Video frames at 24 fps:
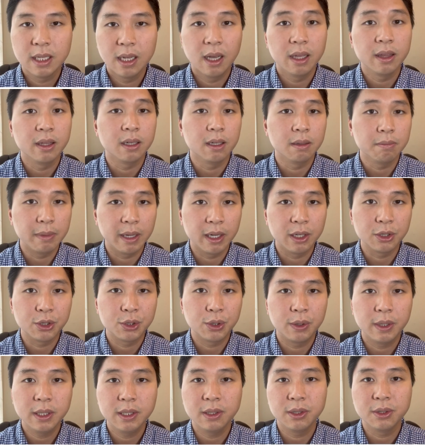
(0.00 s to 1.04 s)
I think a better
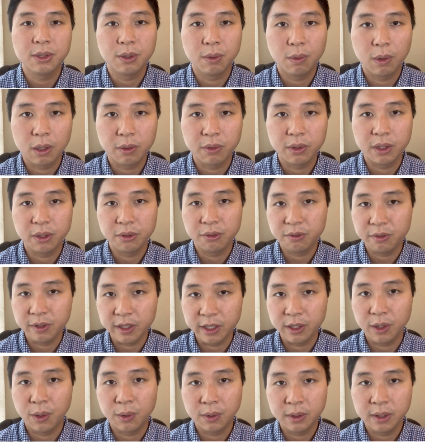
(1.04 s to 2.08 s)
choice is to work with a
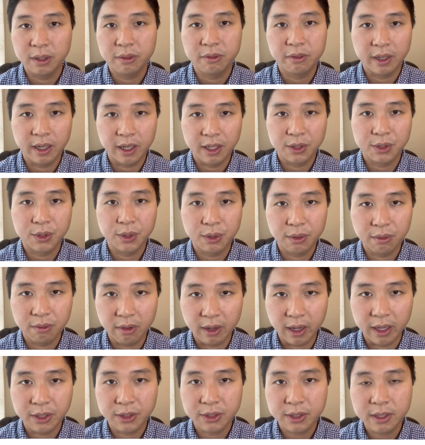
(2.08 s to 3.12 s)
fee-only financial
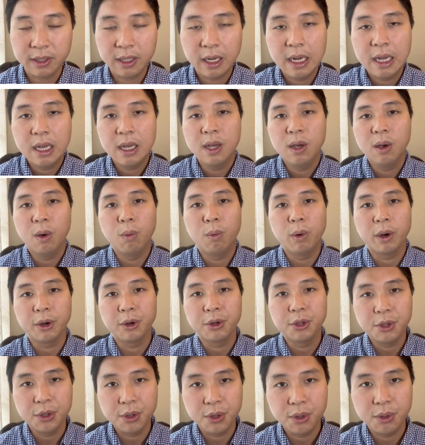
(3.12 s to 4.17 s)
advisor where
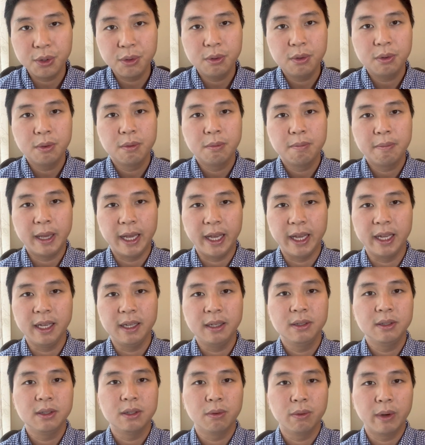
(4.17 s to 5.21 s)
you pay
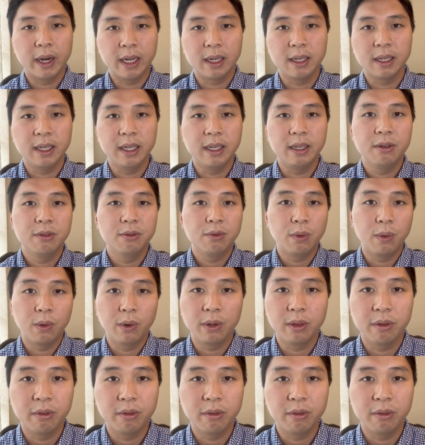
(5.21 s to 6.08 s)
directly for the